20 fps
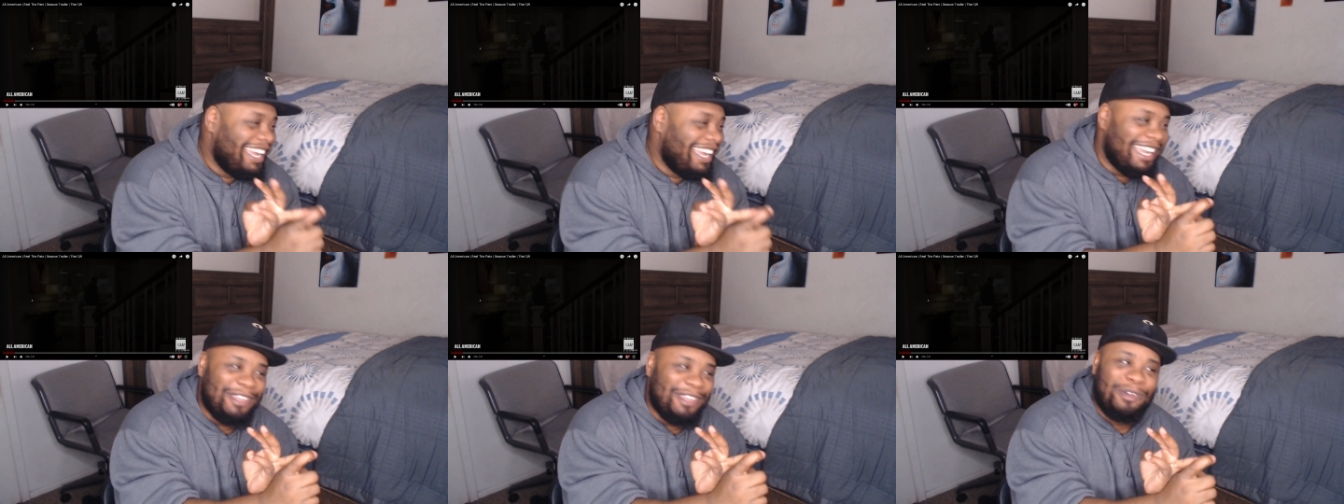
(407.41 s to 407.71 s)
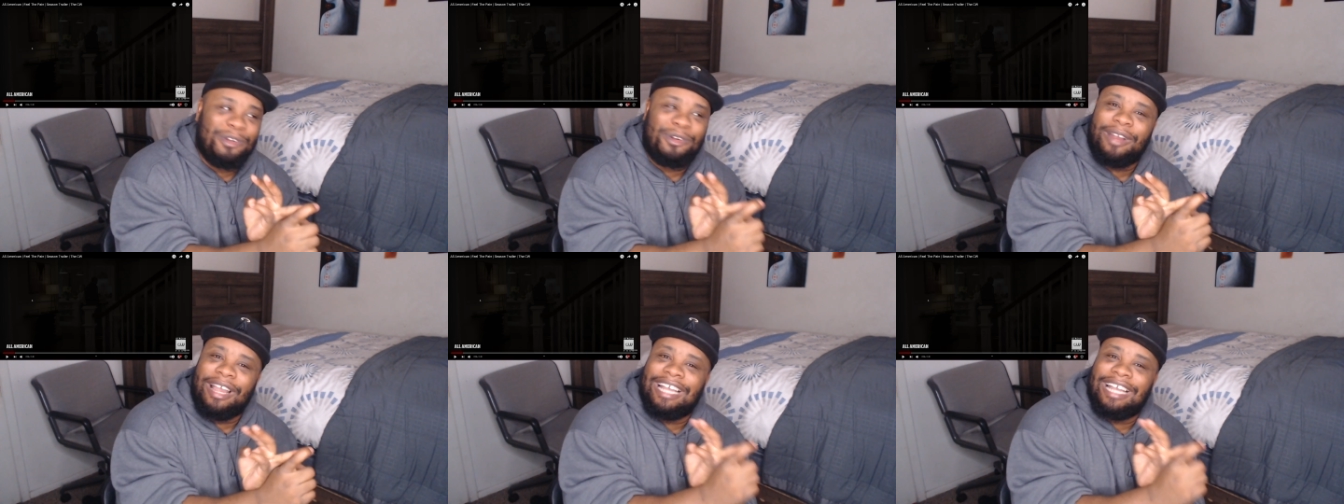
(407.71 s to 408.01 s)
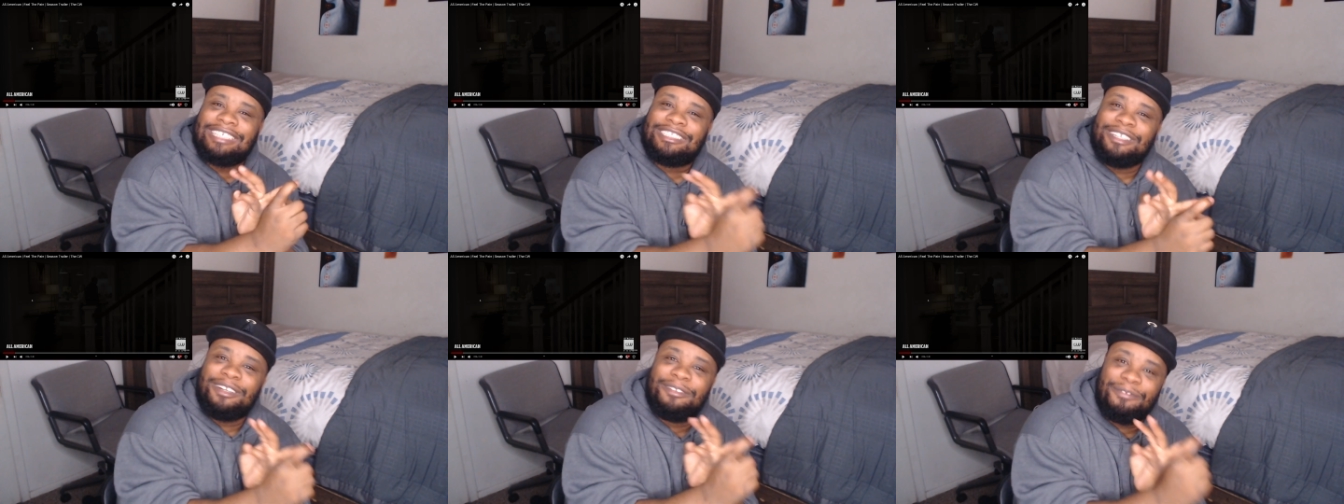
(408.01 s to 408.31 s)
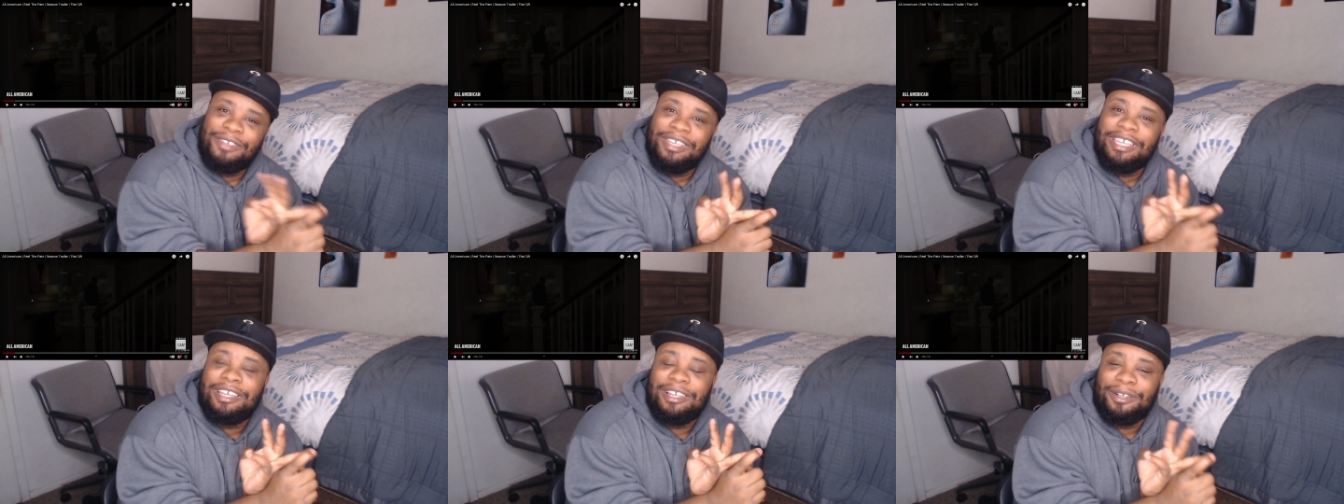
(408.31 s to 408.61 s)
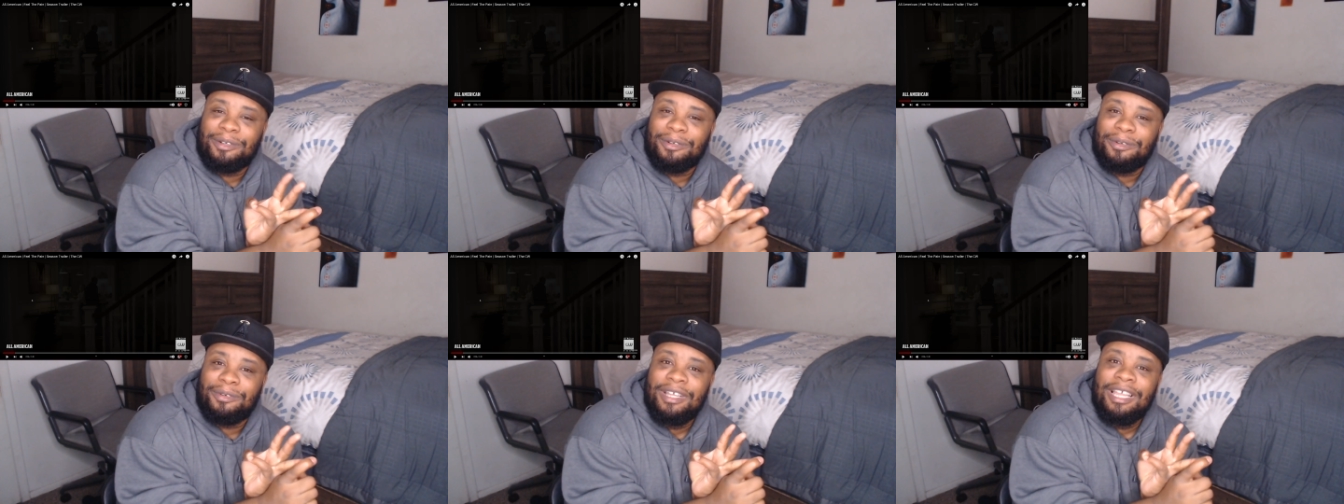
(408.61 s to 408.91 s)
and you crashed your
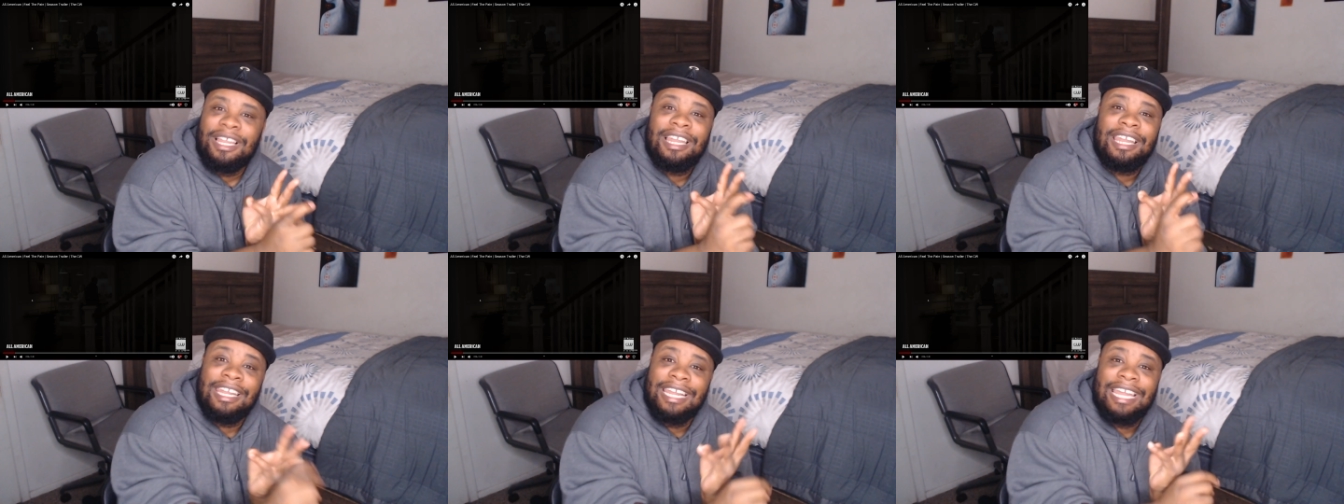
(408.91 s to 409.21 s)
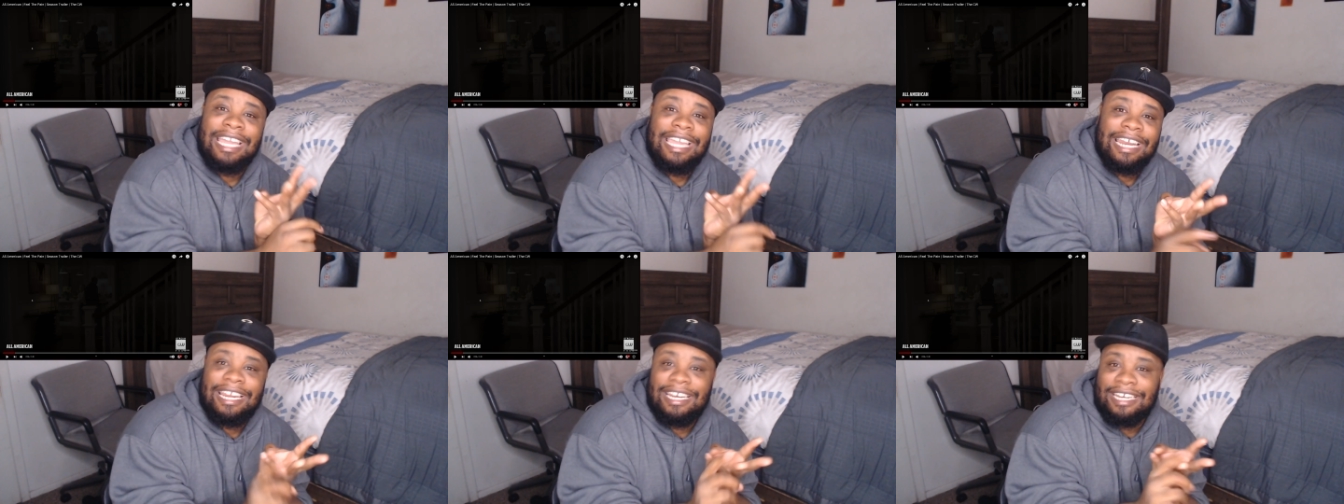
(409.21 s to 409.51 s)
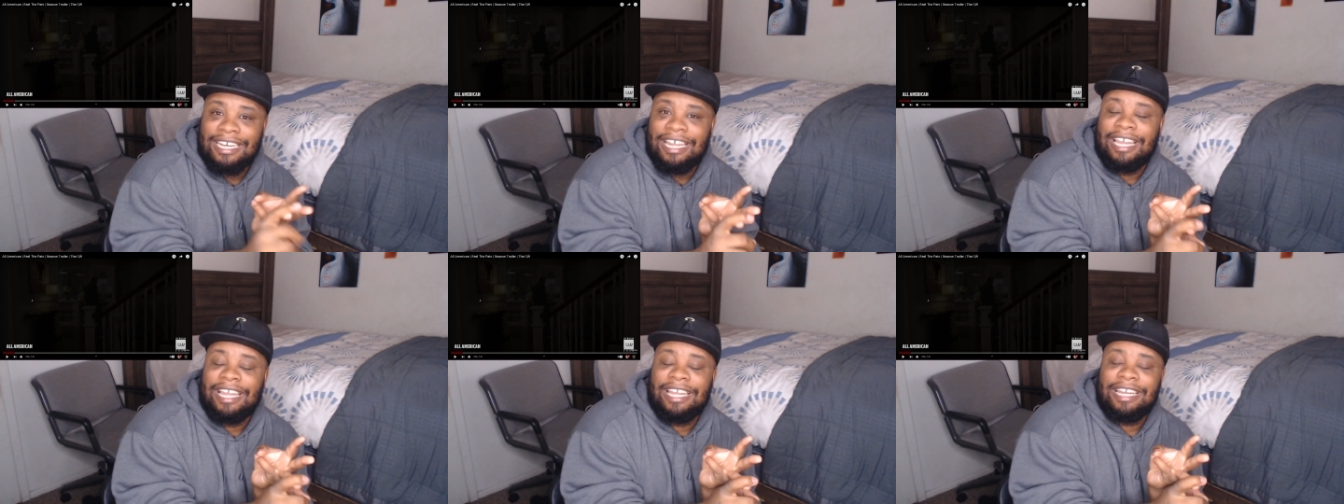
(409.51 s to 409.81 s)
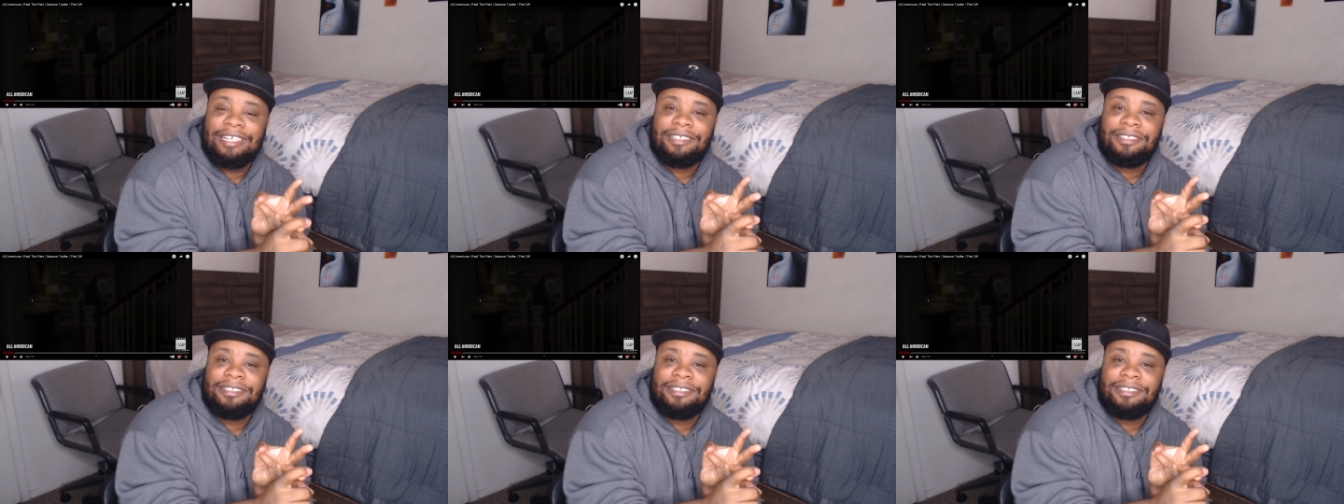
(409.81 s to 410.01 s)
vehicle late at night.